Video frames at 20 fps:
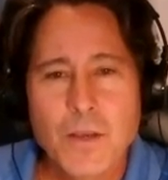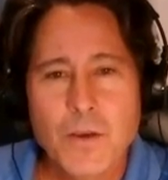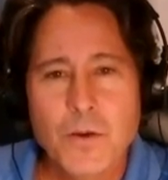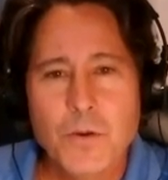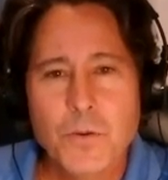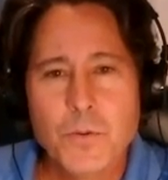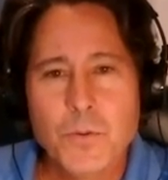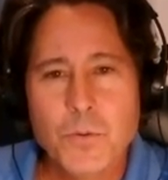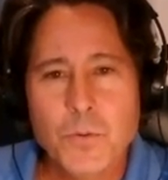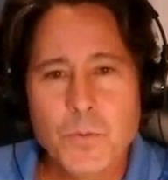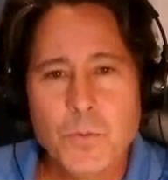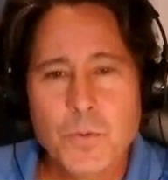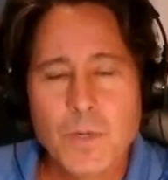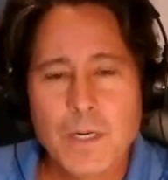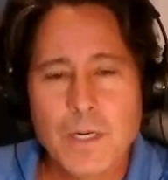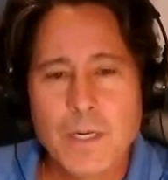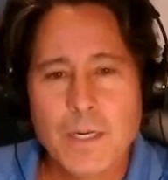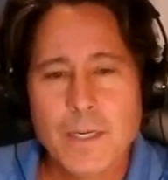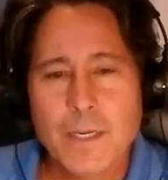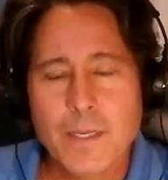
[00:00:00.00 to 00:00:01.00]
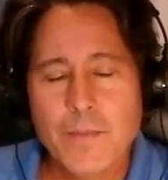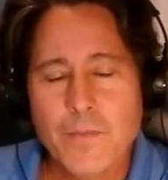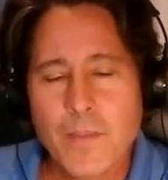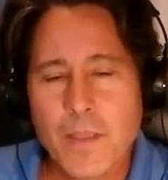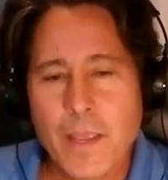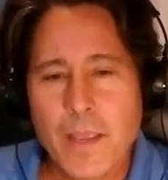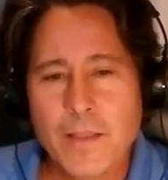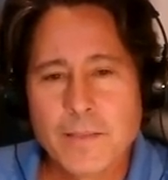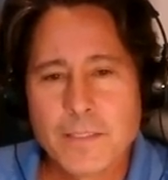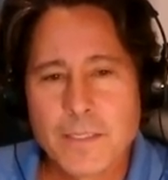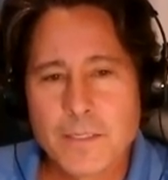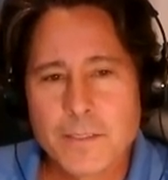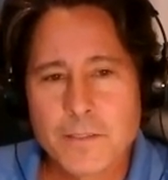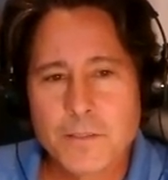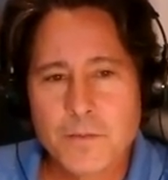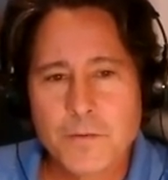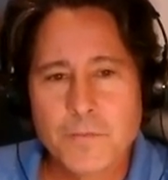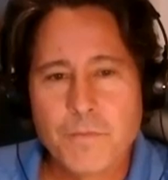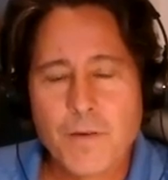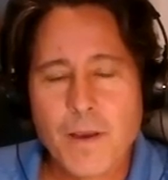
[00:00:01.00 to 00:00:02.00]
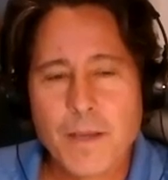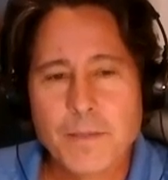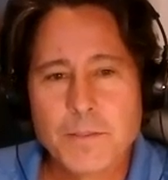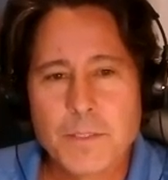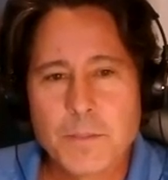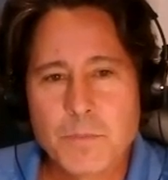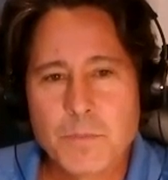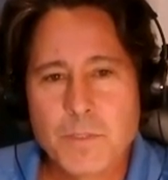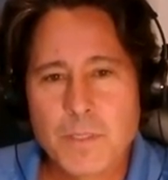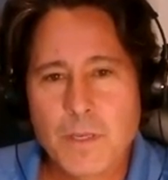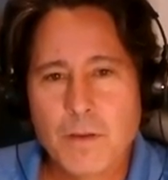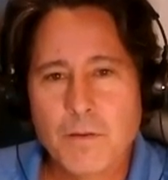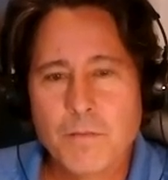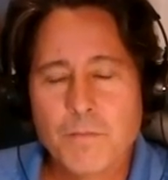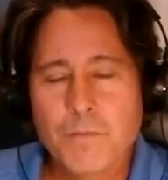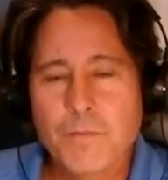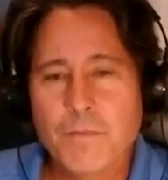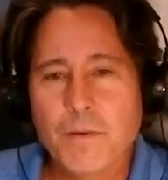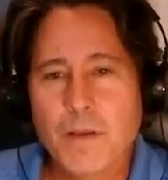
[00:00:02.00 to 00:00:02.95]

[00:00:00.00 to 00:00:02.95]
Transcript: who, in The Eighth Sister, finds himself